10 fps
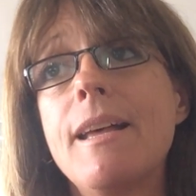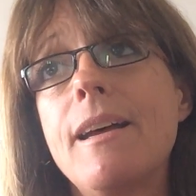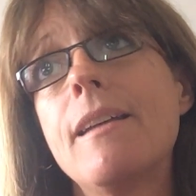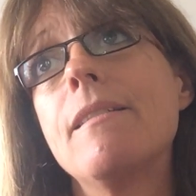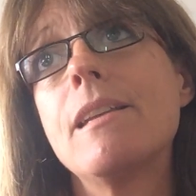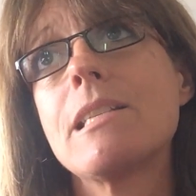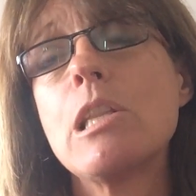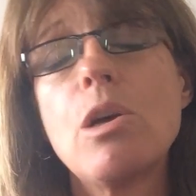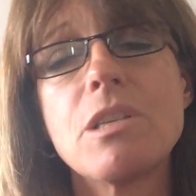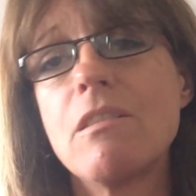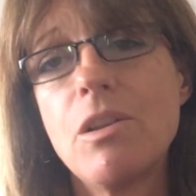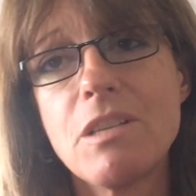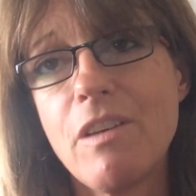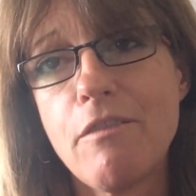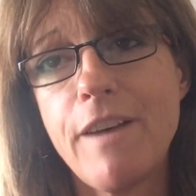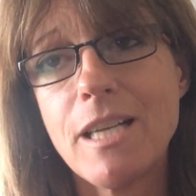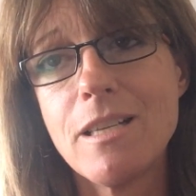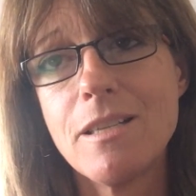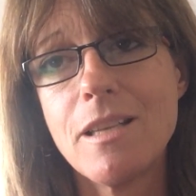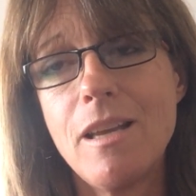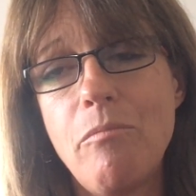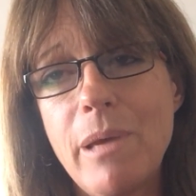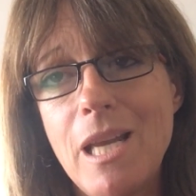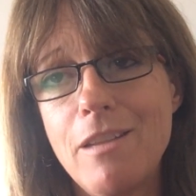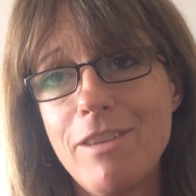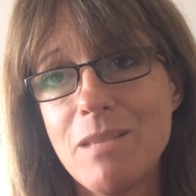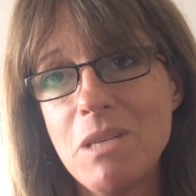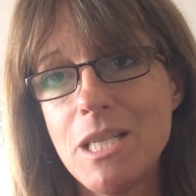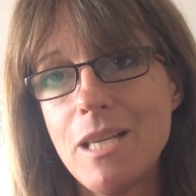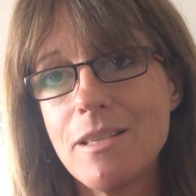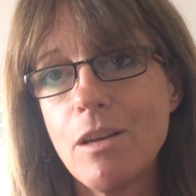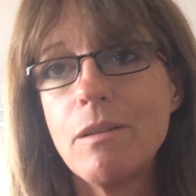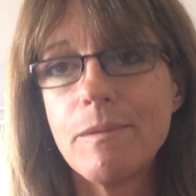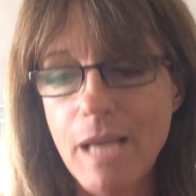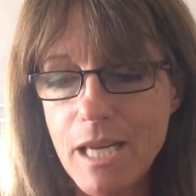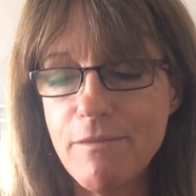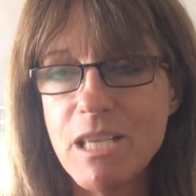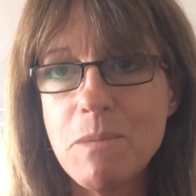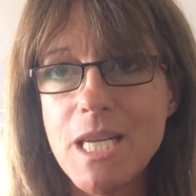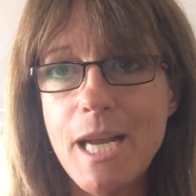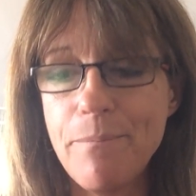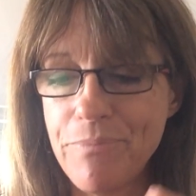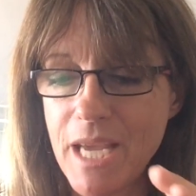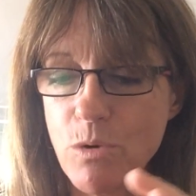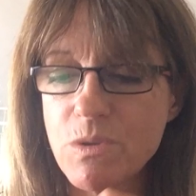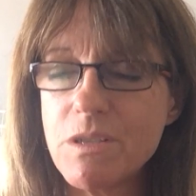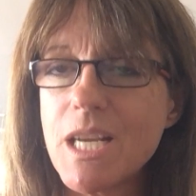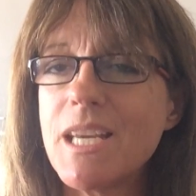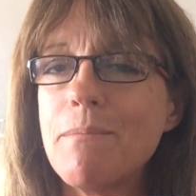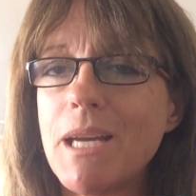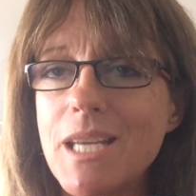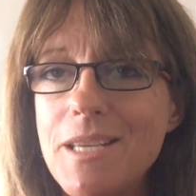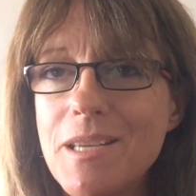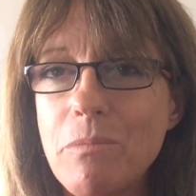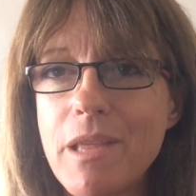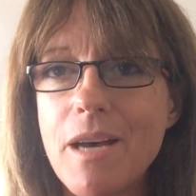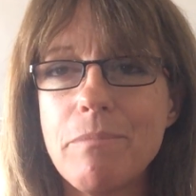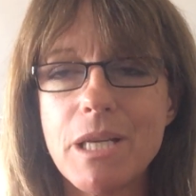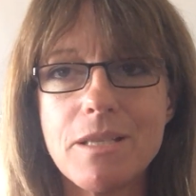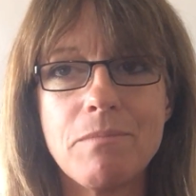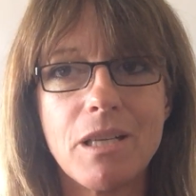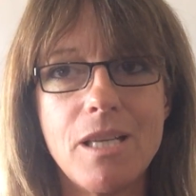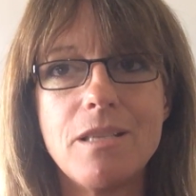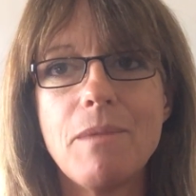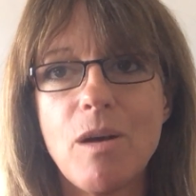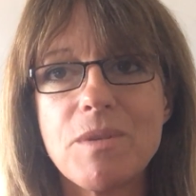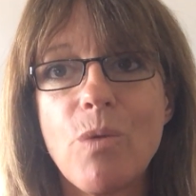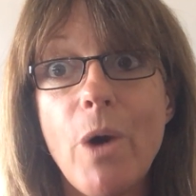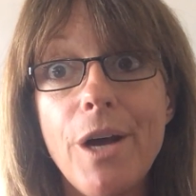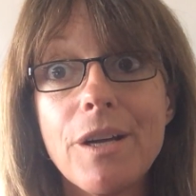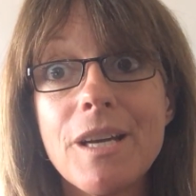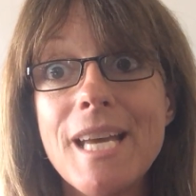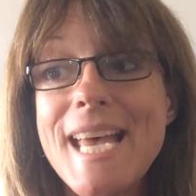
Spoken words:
And there's lots and lots of other factors that impede the vitamin D. So getting vitamin D and also taking magnesium with that, because magnesium helps it work.